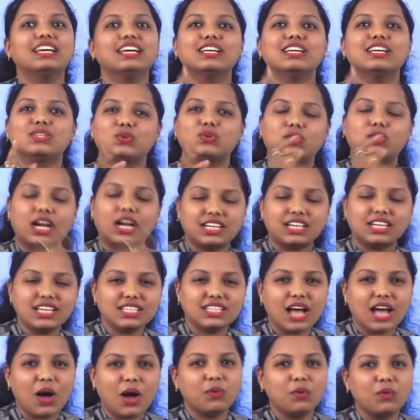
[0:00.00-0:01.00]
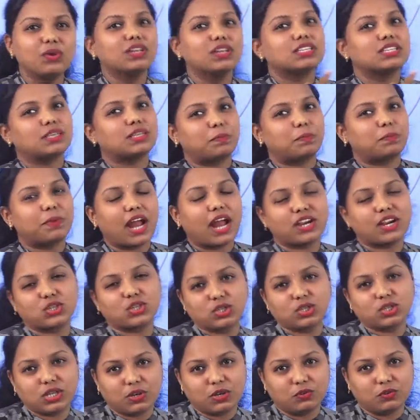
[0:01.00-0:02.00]
So that is how
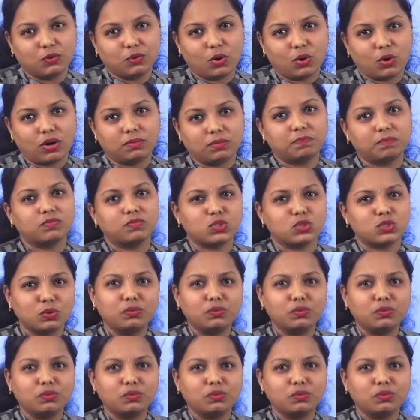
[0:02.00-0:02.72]
subtraction evolved. So